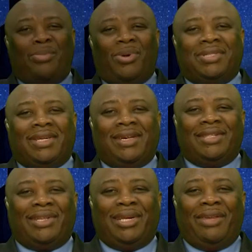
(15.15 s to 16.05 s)
once
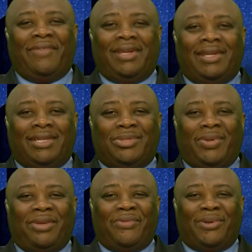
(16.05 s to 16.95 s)
again to Living in the
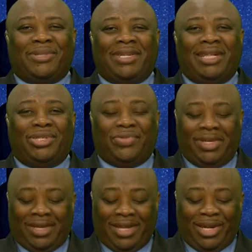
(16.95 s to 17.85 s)
21st Century.